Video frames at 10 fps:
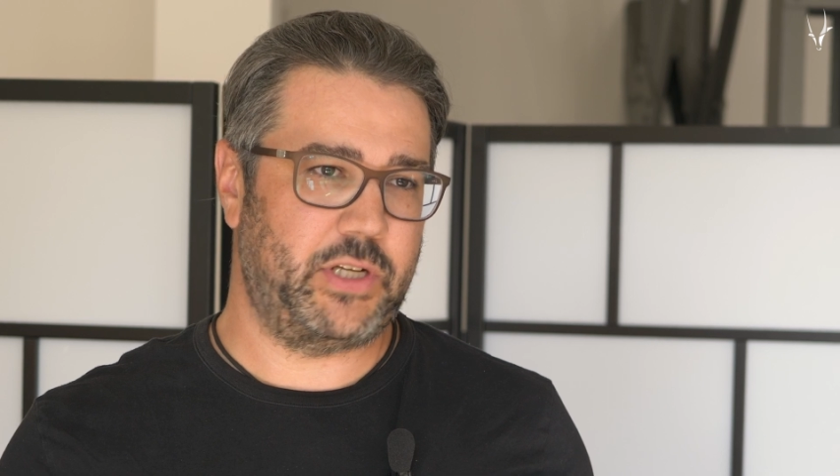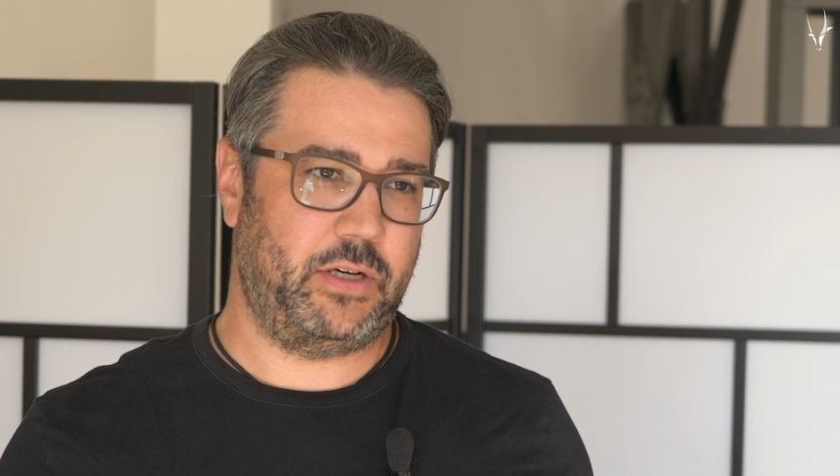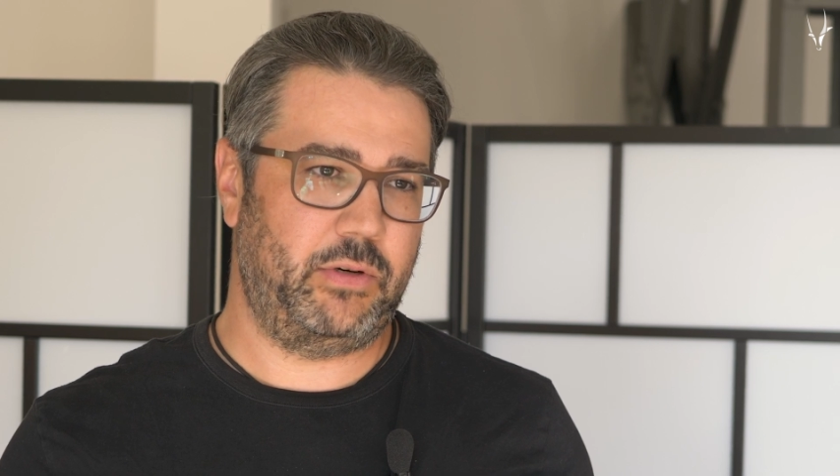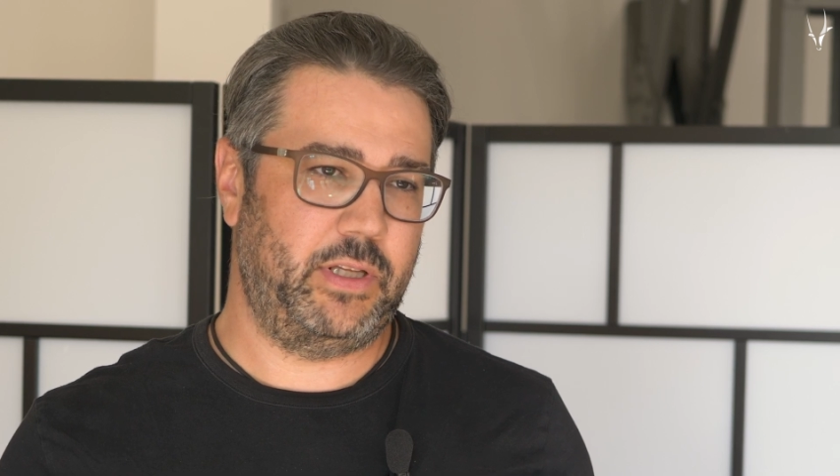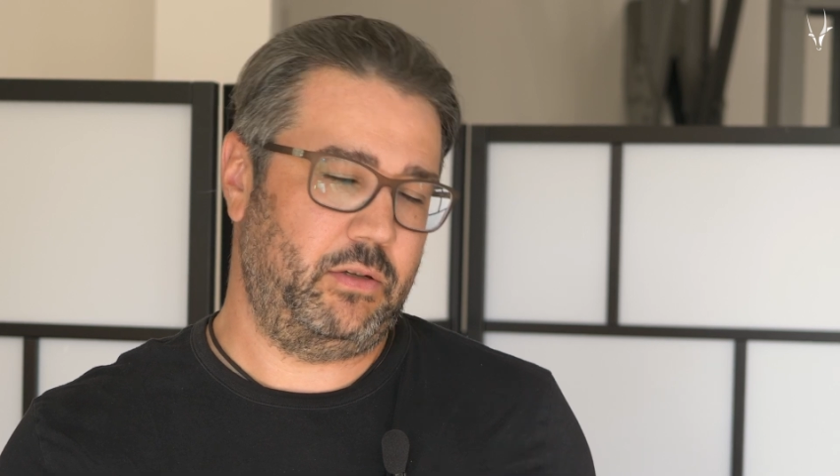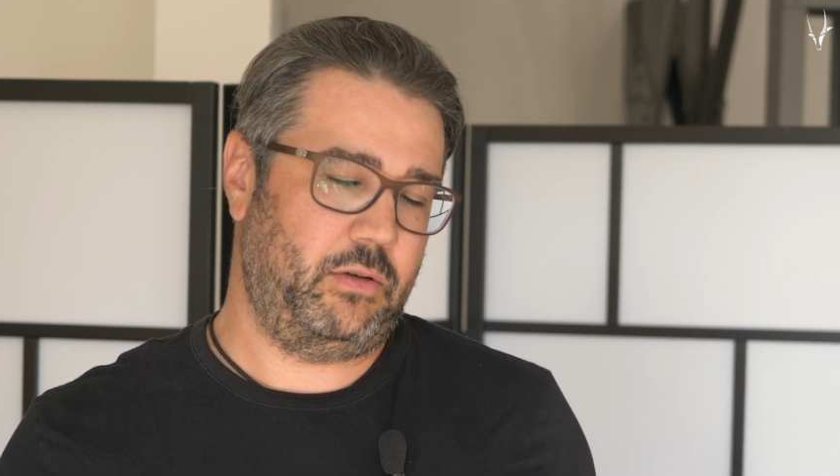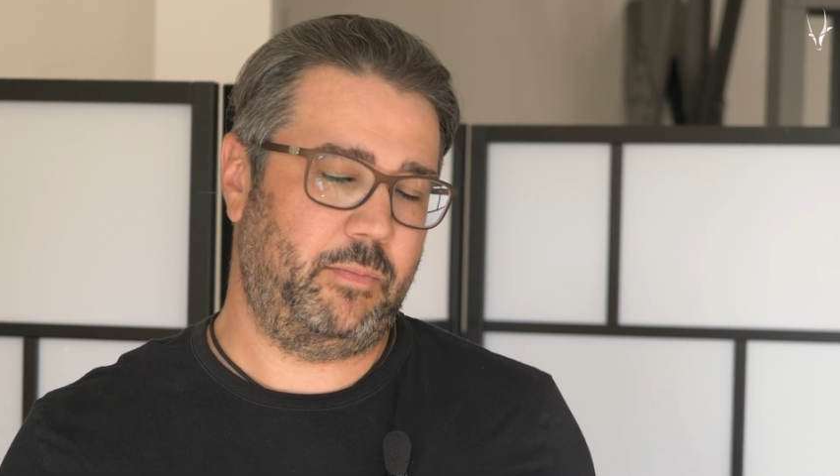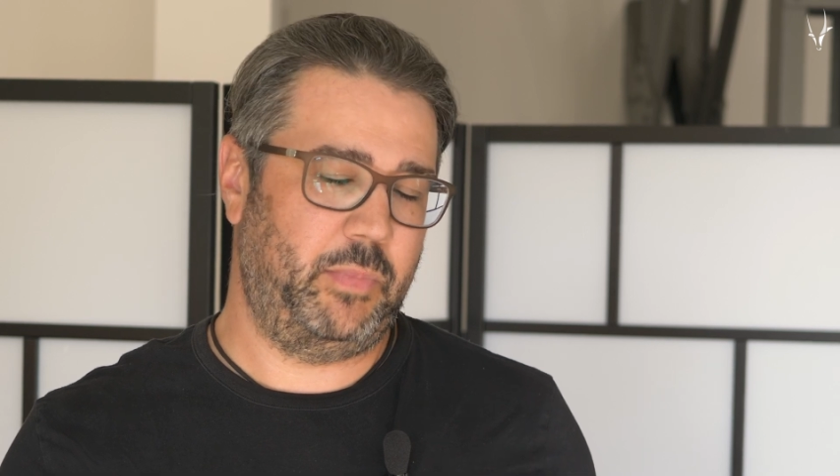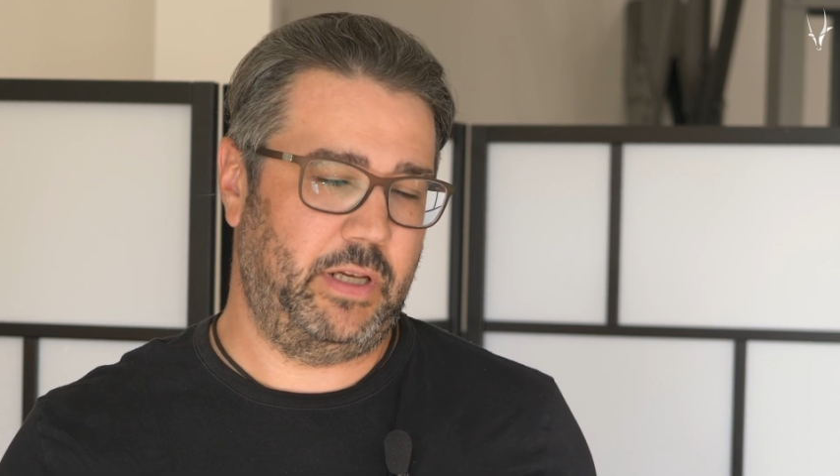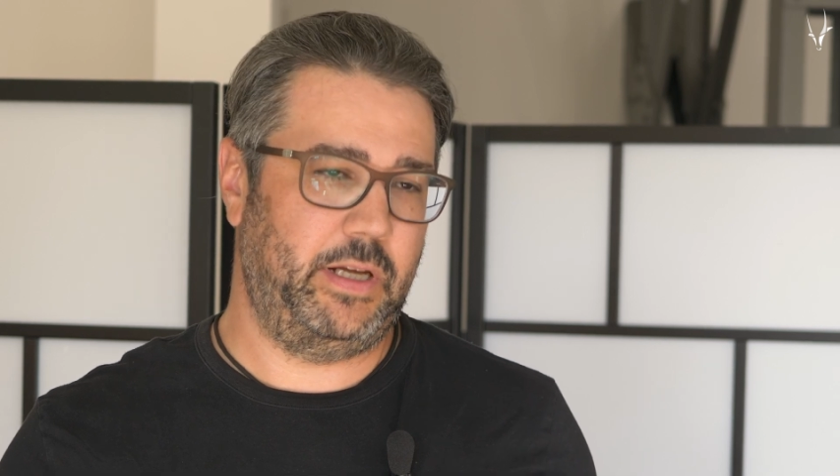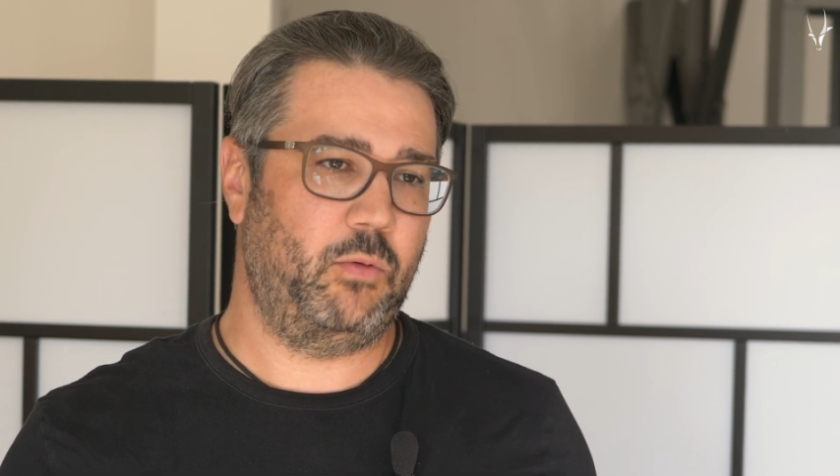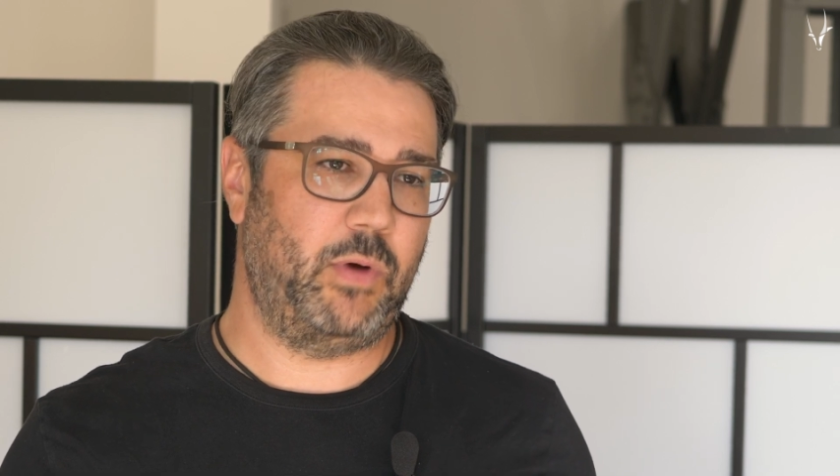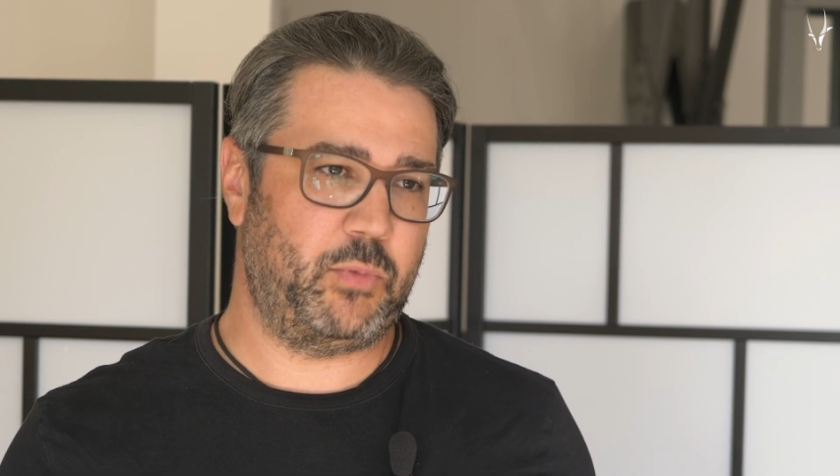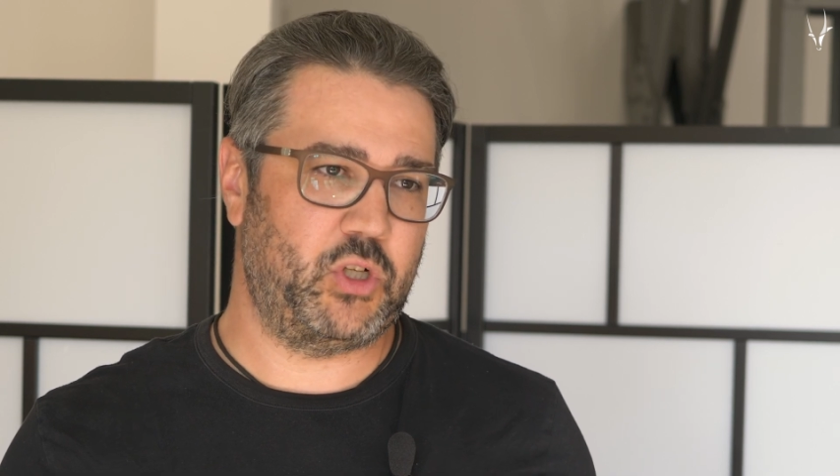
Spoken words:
generating or building a web